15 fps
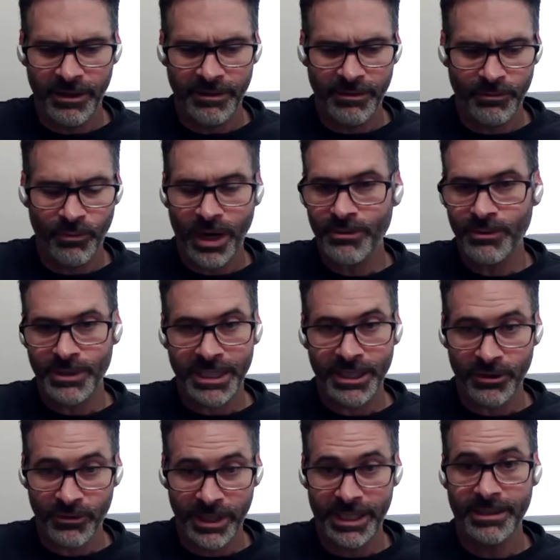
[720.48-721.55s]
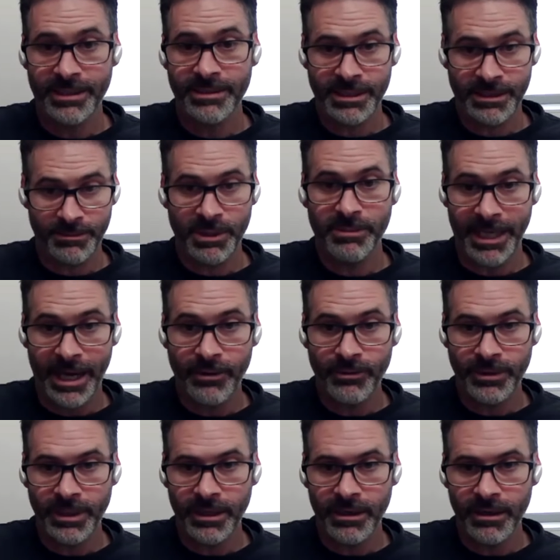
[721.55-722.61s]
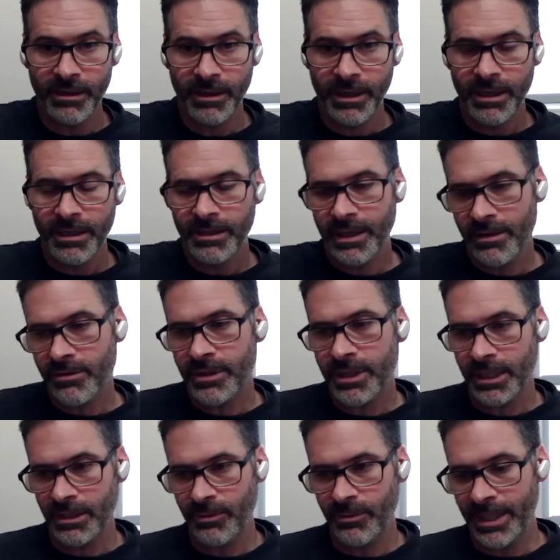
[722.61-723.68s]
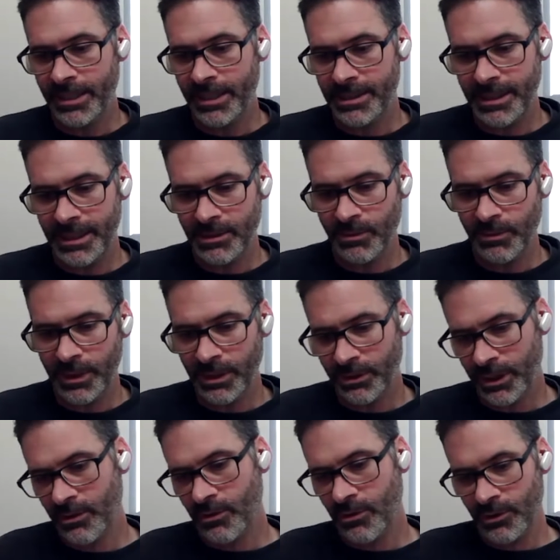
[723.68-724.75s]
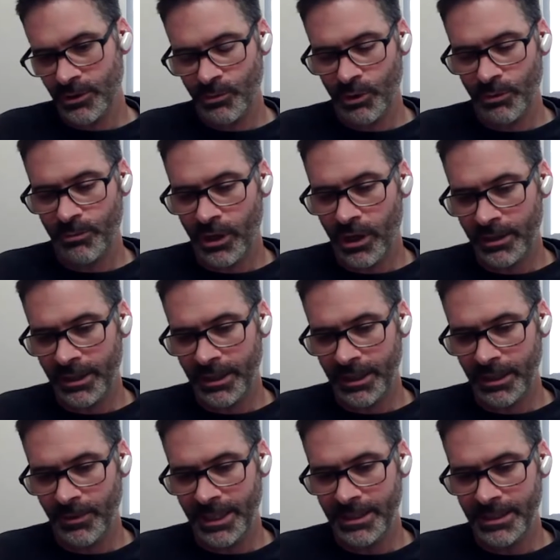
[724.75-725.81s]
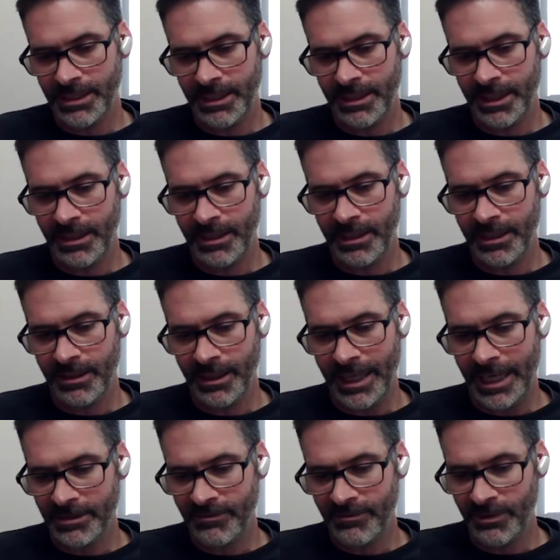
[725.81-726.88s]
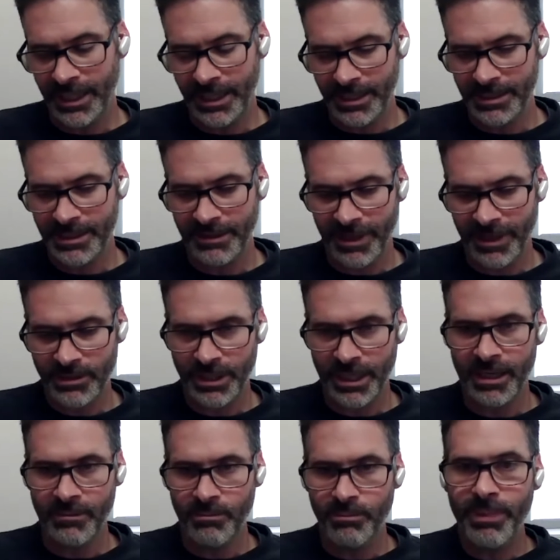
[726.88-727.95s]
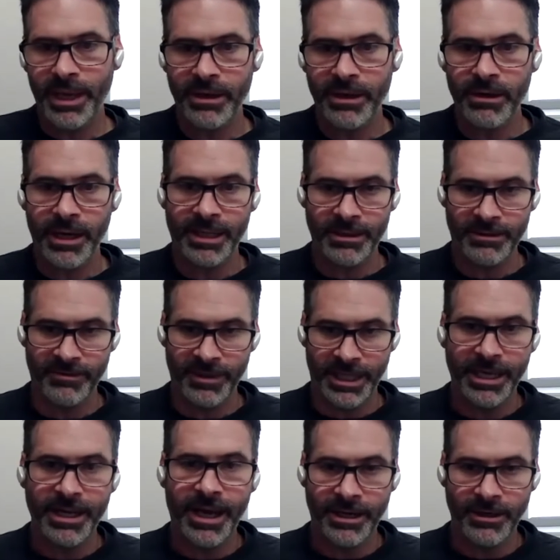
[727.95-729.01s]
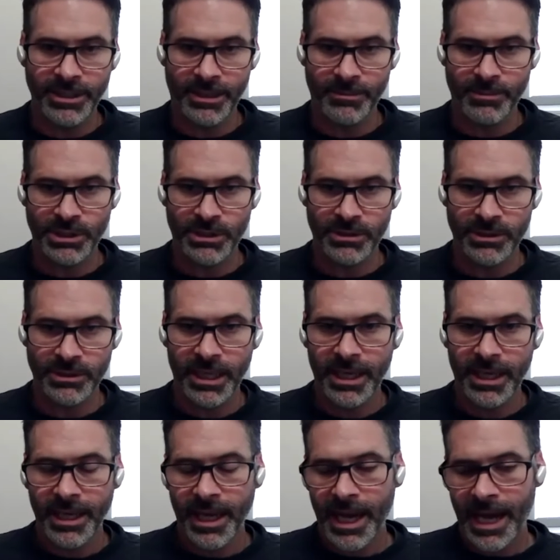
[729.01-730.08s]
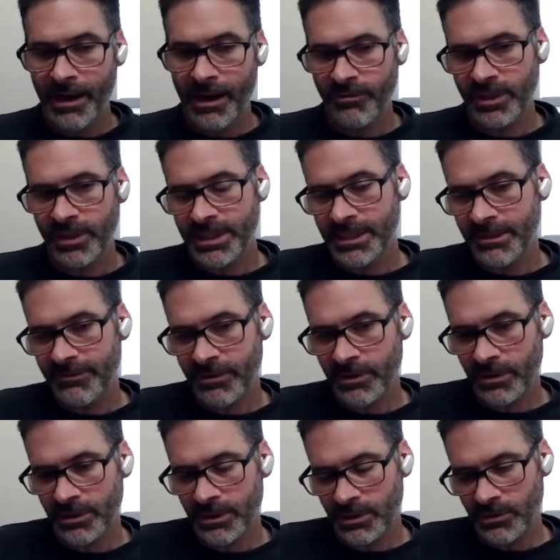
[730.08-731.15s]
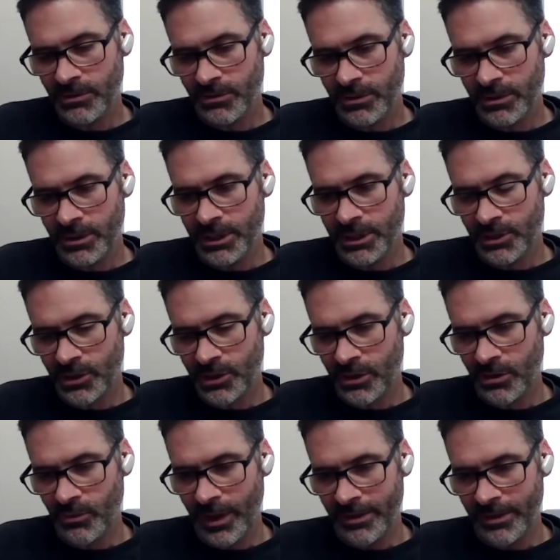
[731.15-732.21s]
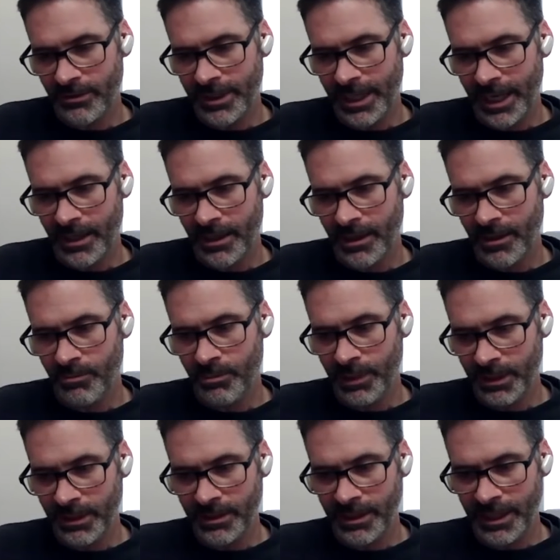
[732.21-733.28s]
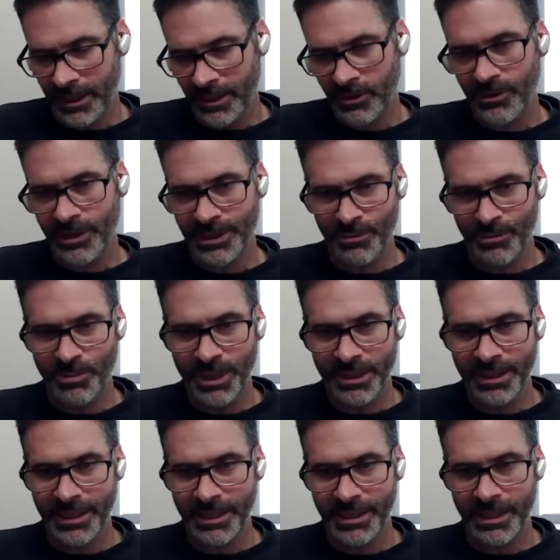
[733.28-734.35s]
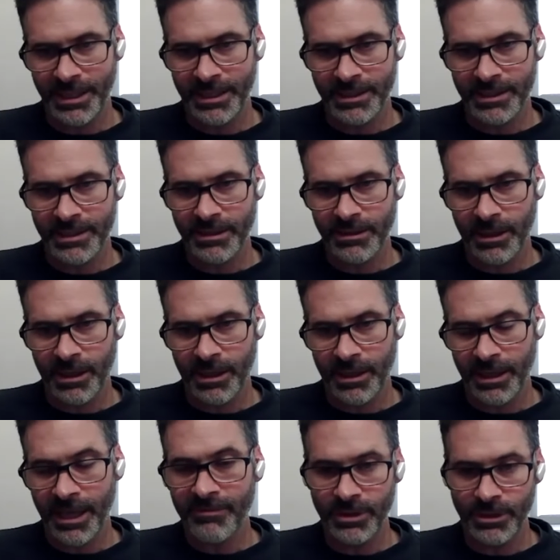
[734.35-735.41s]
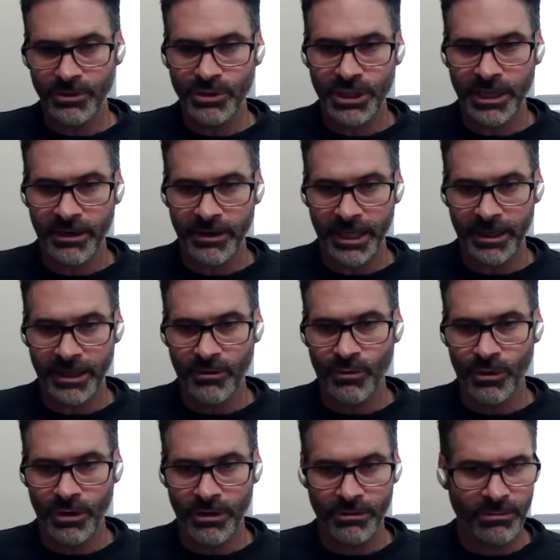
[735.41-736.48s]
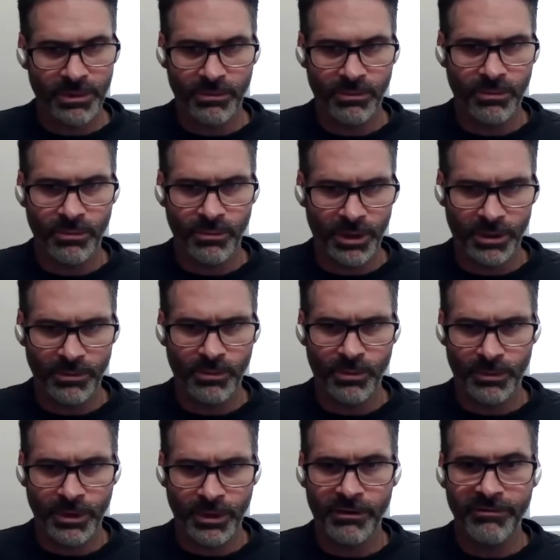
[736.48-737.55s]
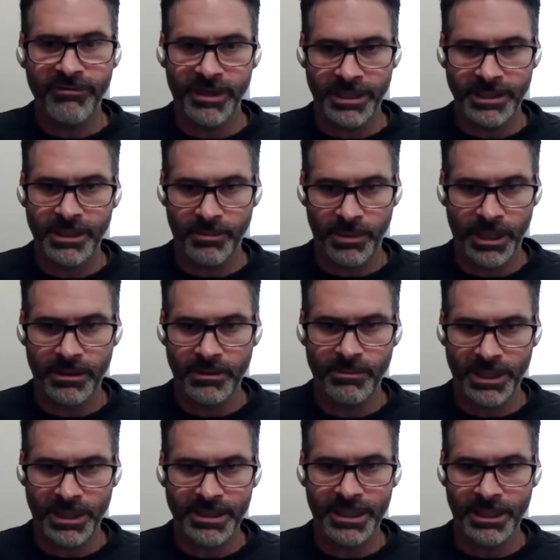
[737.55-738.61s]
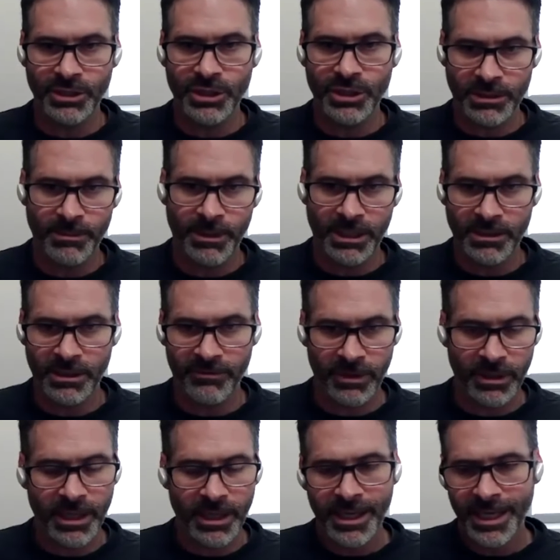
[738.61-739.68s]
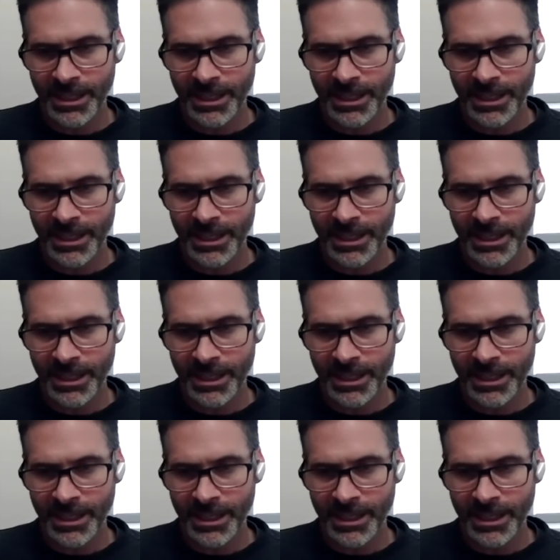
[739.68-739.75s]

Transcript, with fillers: you know, the requisite ingredients seem to be out there. The other thing that we can see is when we look at corals more broadly, we can see that in the last few decades they've actually gotten better at living at higher temperatures. However, it's difficult to discern whether that ability, that increase in ability, is uh, evolutionary or what we would call phenotypic, basically in adjustment to different.